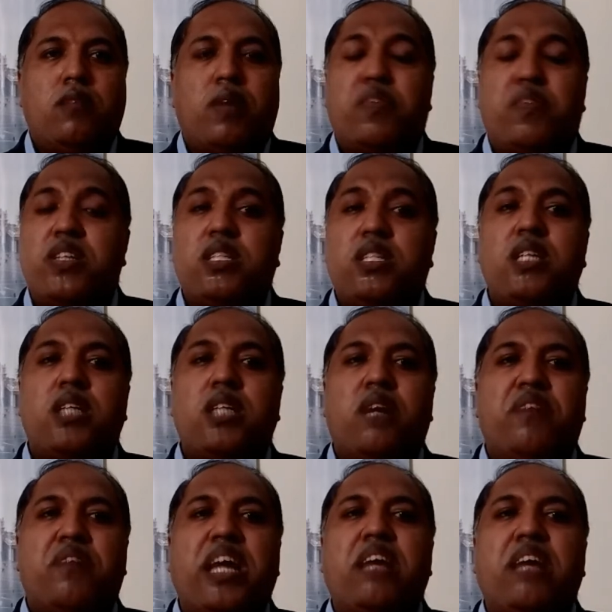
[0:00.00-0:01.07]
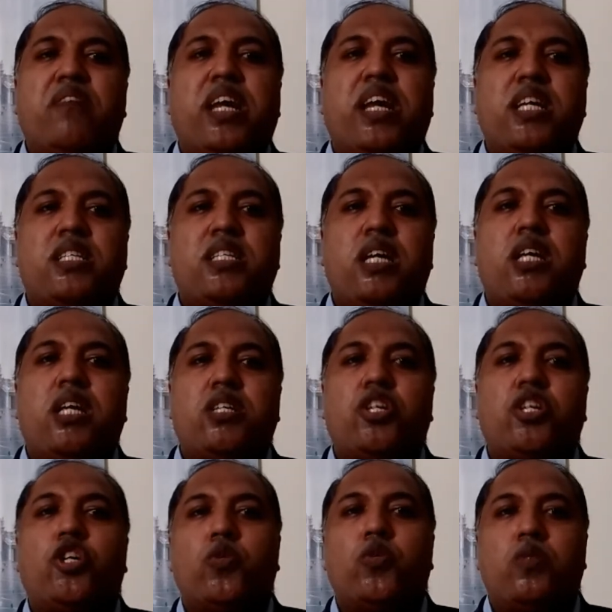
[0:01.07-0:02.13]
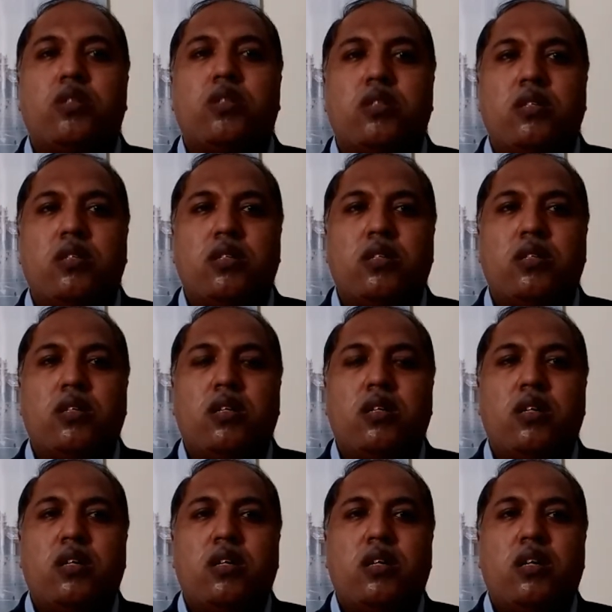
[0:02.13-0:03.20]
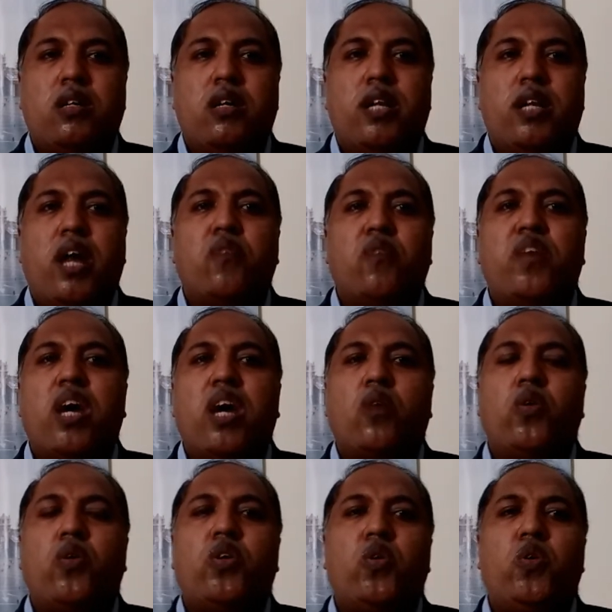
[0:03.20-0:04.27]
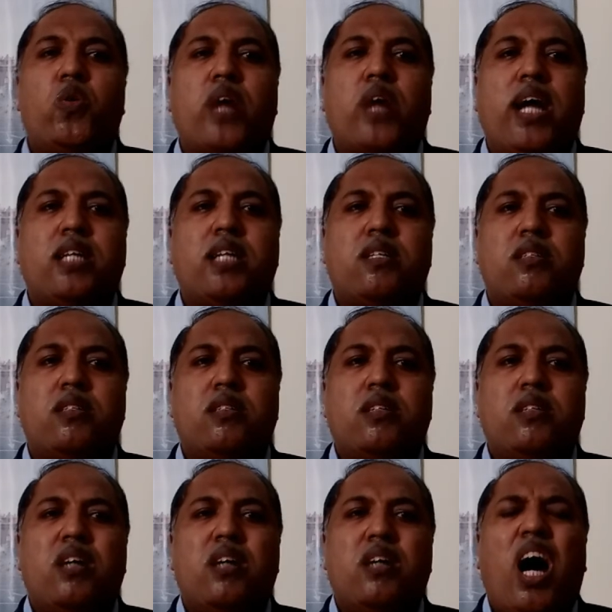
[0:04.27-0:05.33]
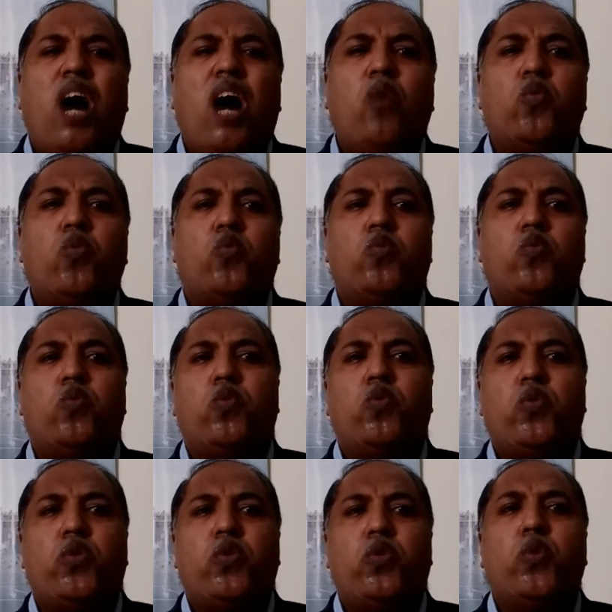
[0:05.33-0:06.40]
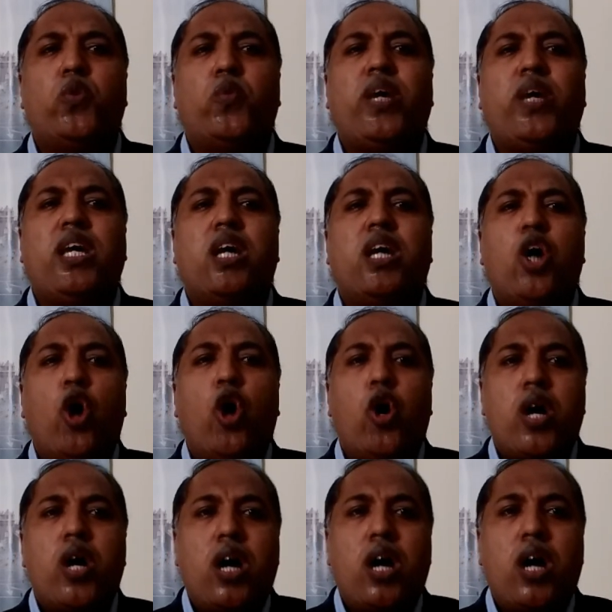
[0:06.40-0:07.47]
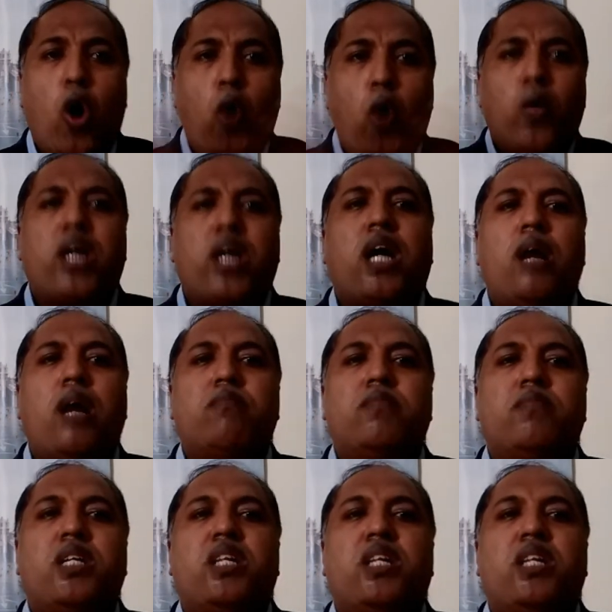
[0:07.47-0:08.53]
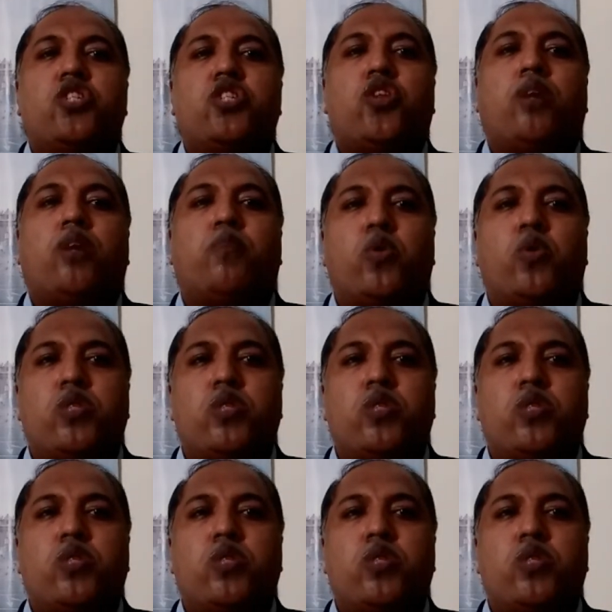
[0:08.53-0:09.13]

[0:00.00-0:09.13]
My friends, these are very, very serious issues. Now we are going to look at how do we overcome this thought